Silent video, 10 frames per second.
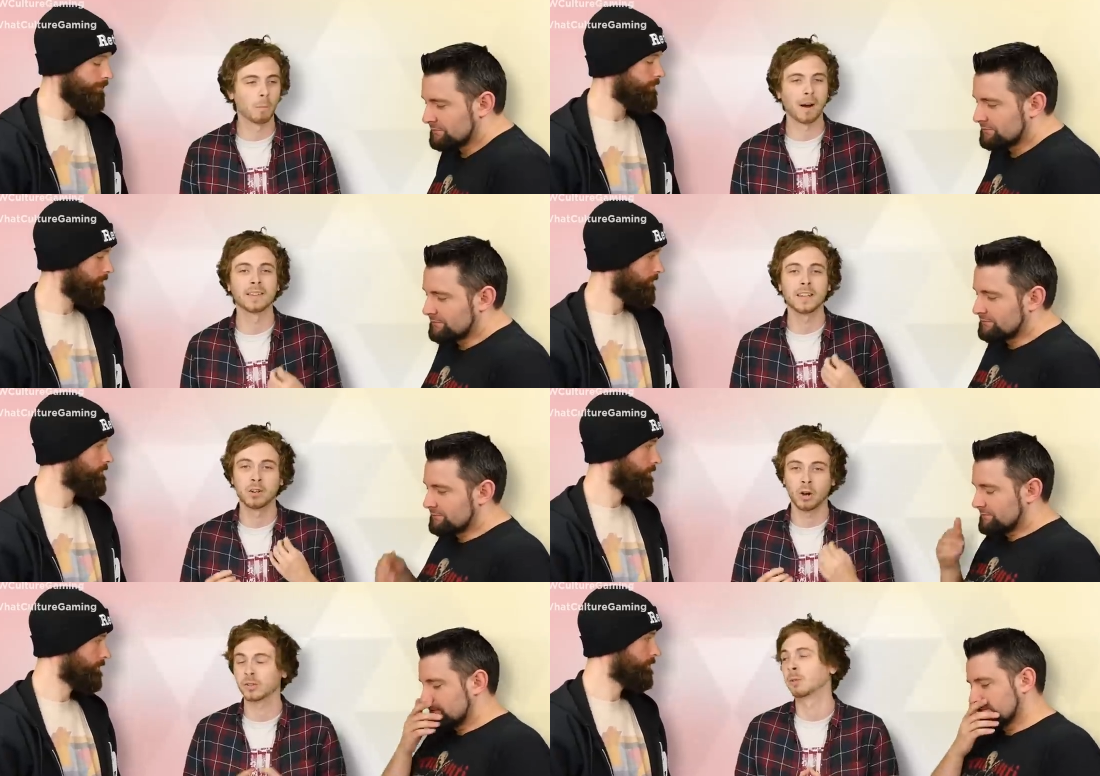Speaker 1: up, and they've
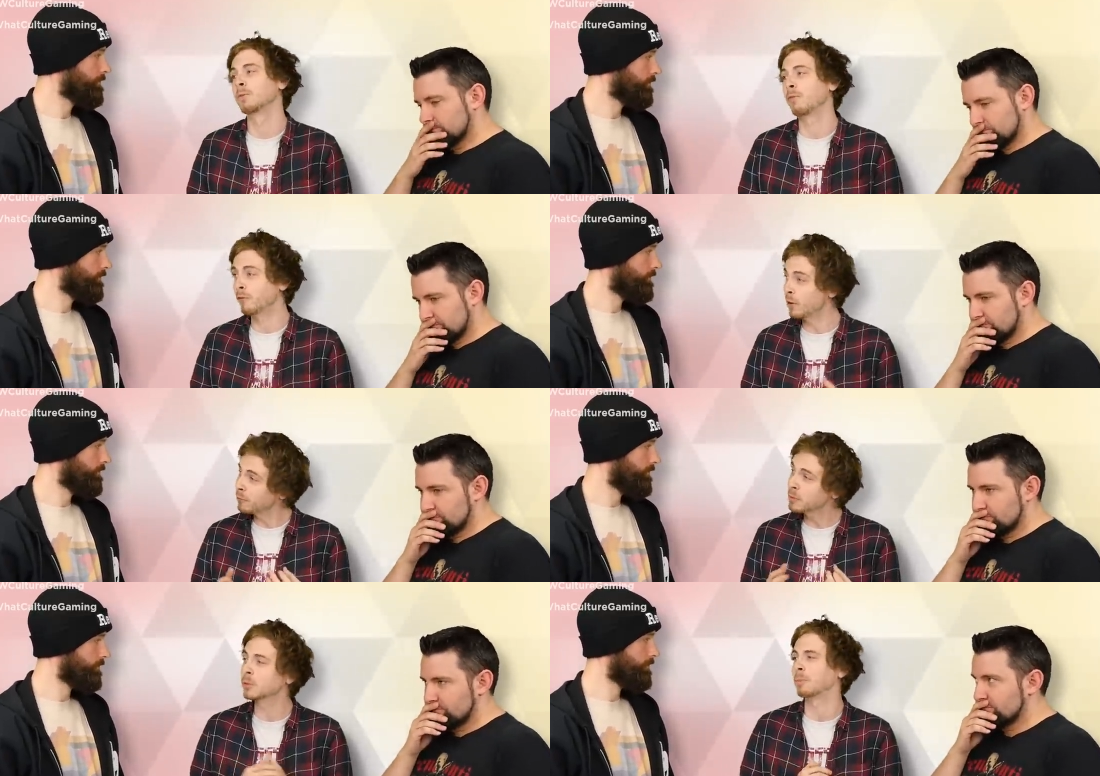got some a
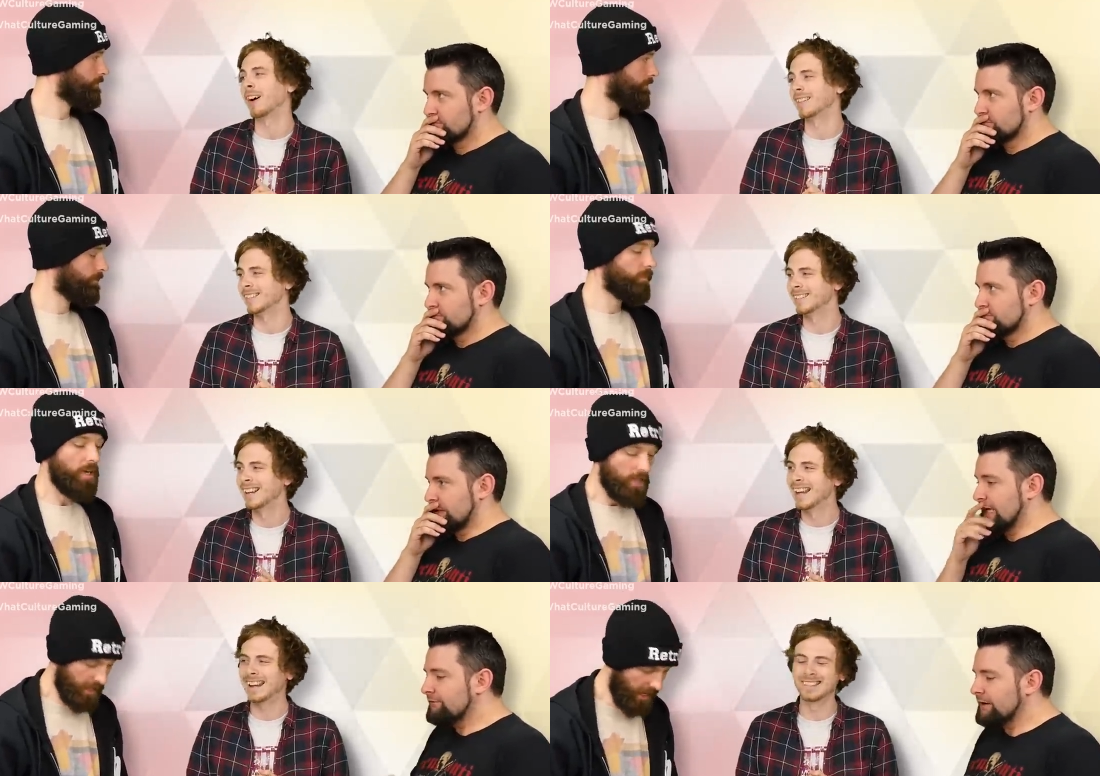few surprises.
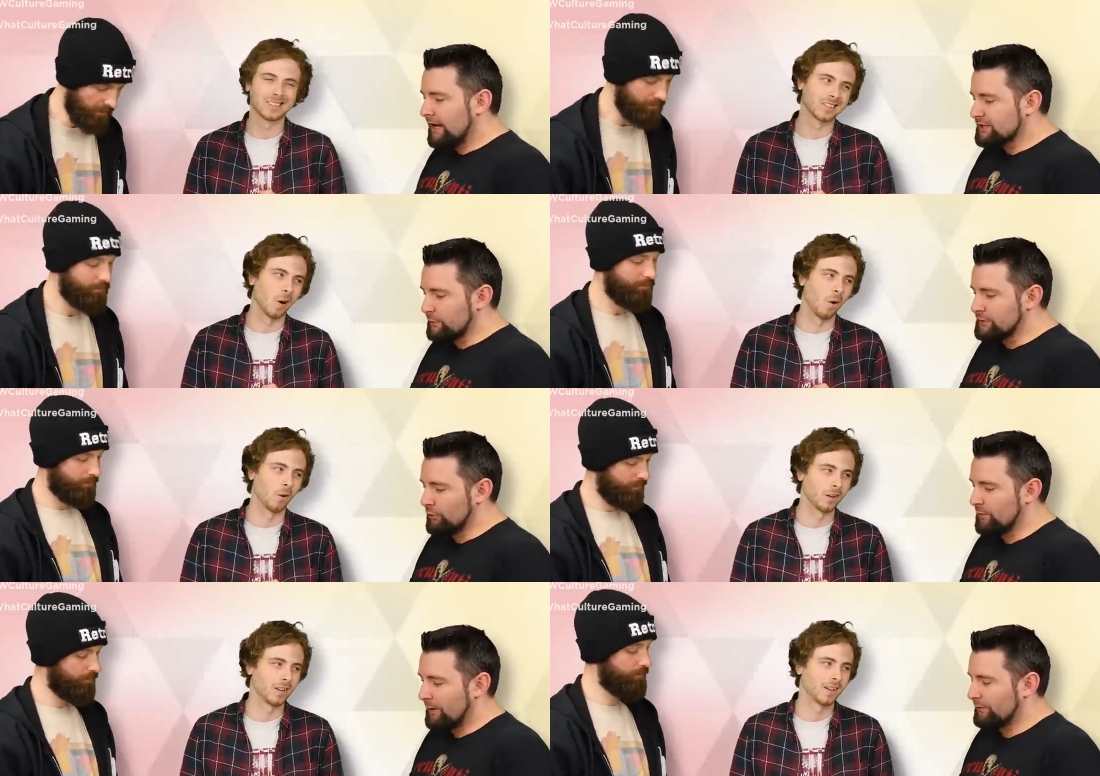
Speaker 2: Even yeah, as so. we
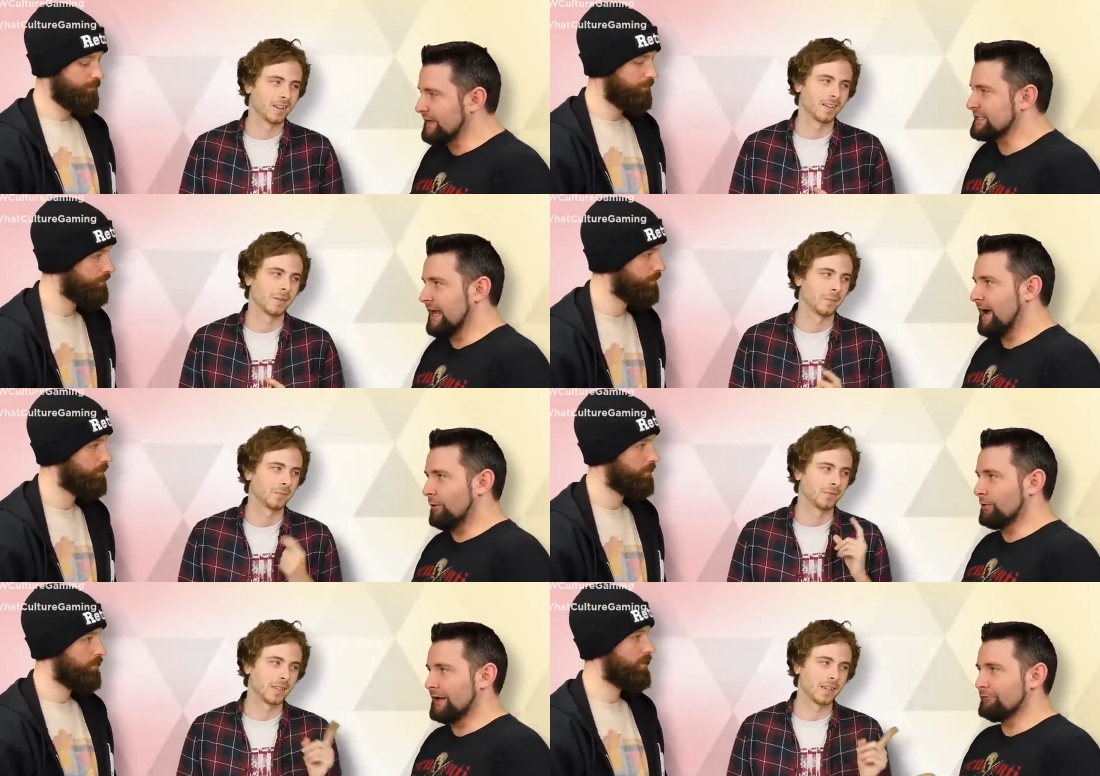talk about this
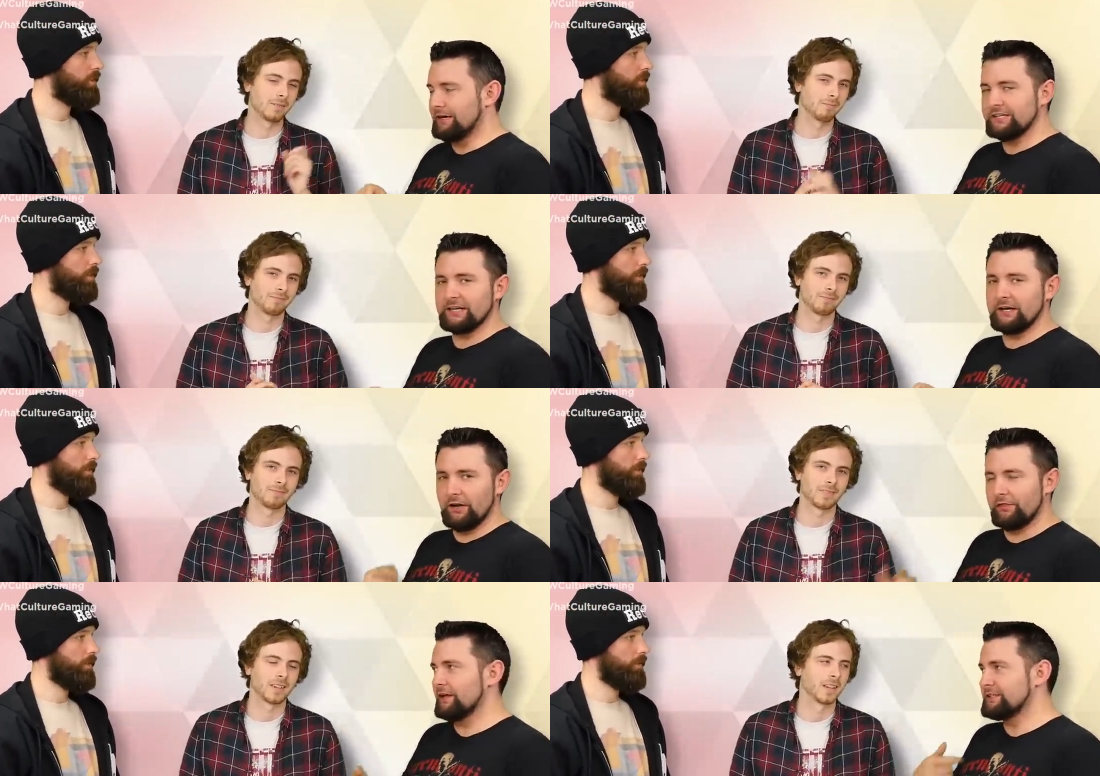now, they're releasing
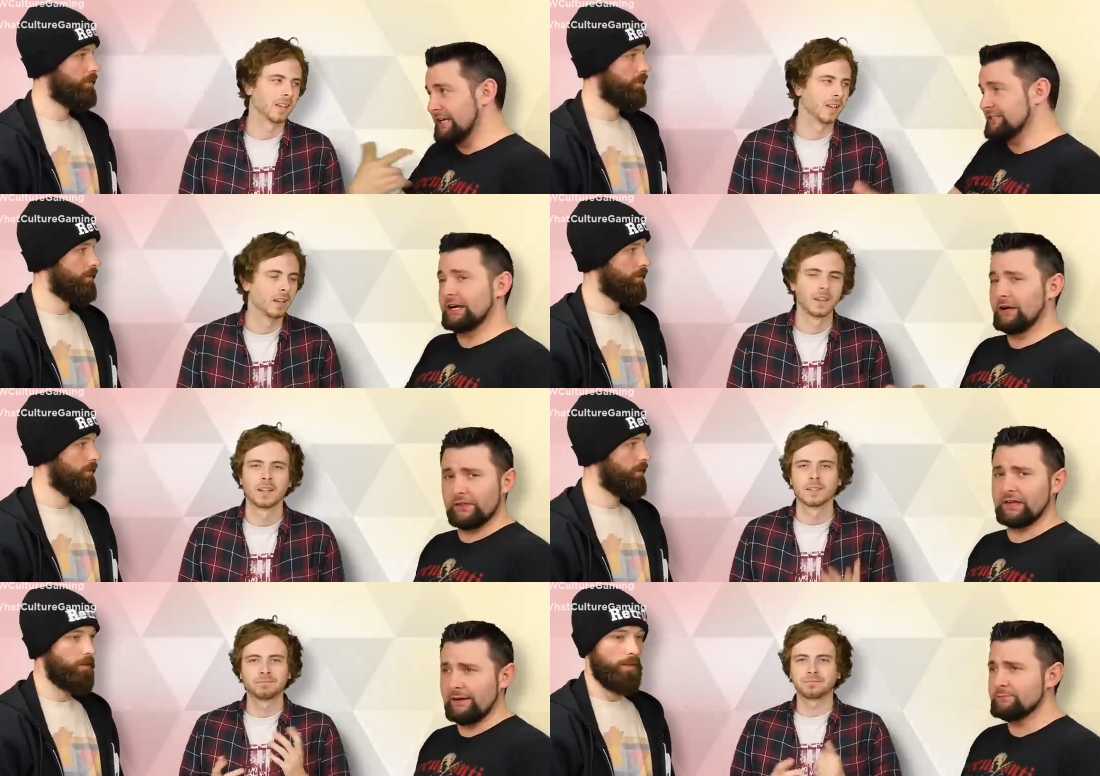another, teasing
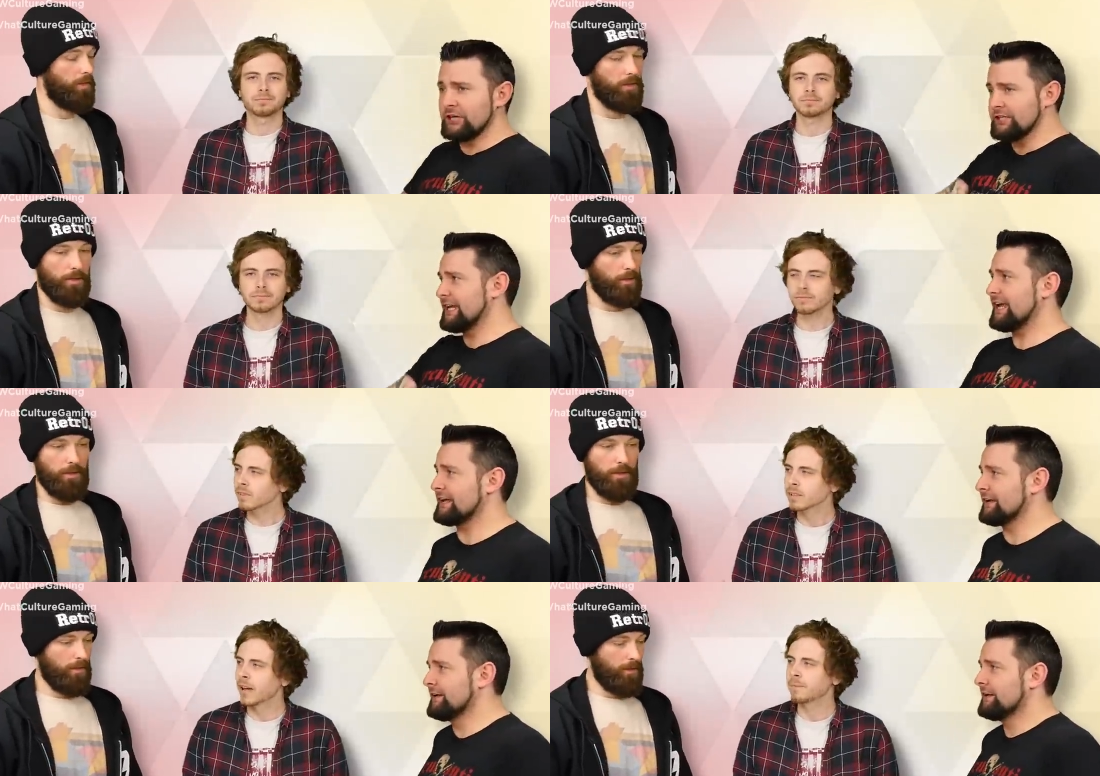another game
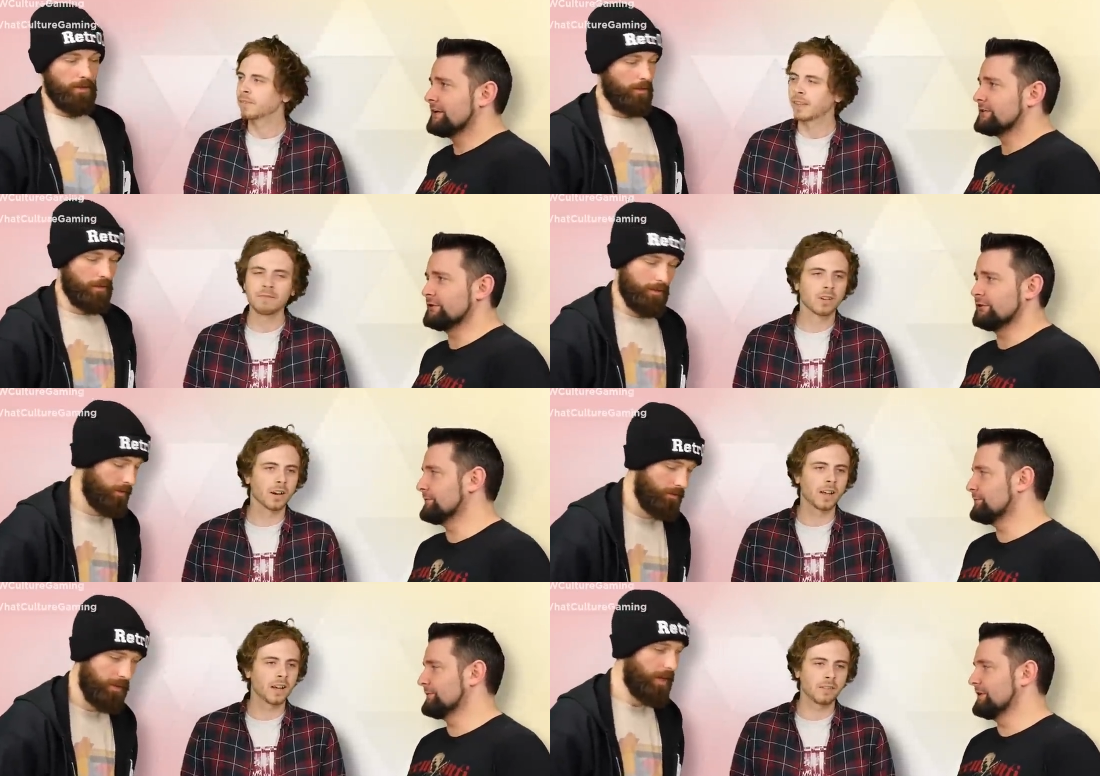today.
Speaker 1: Yeah, they've so
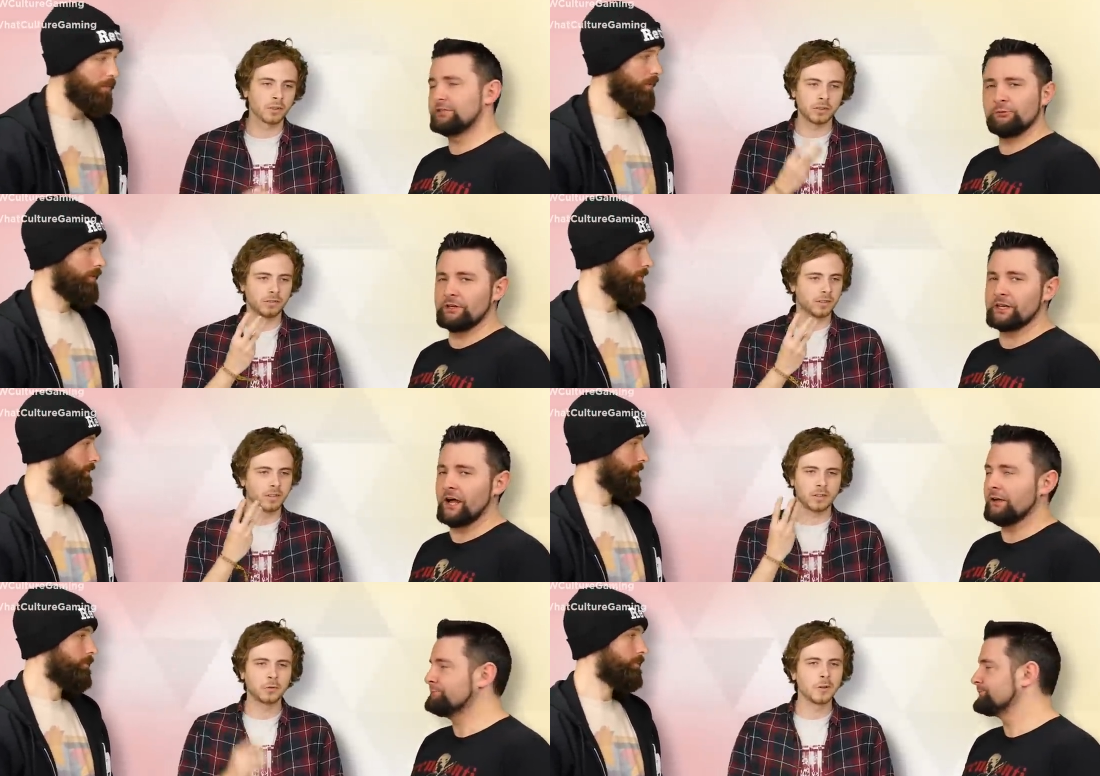got a, you do what you
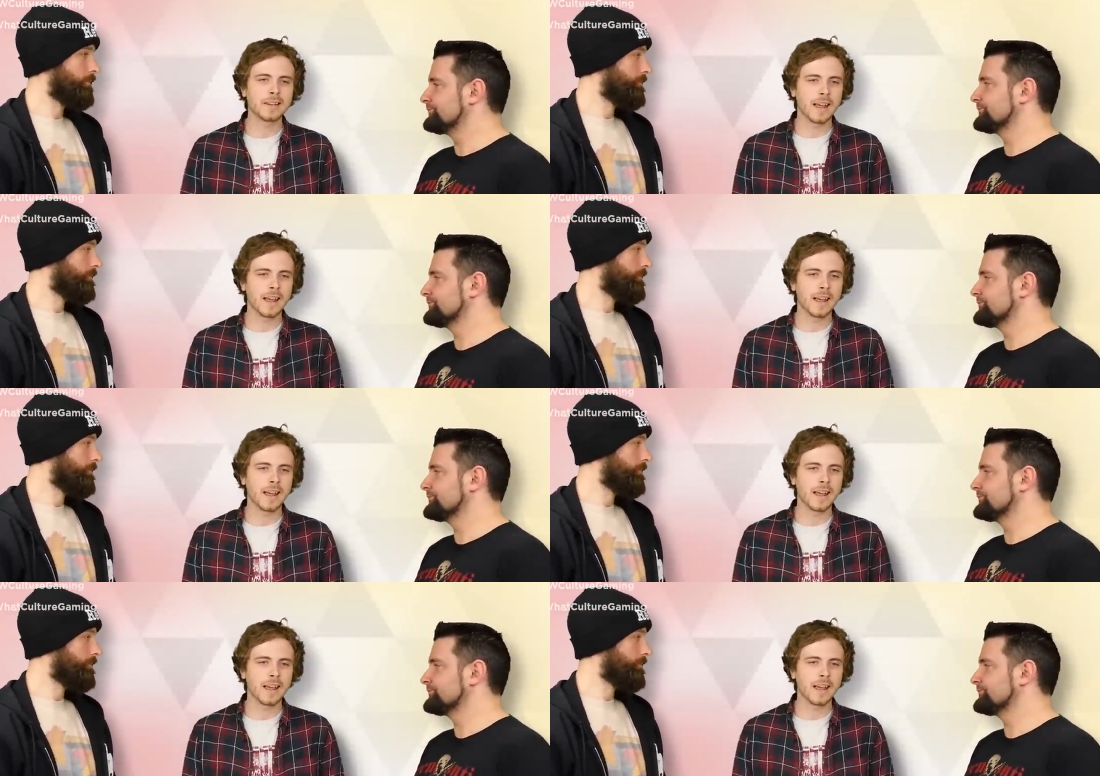can.
Speaker 2: Three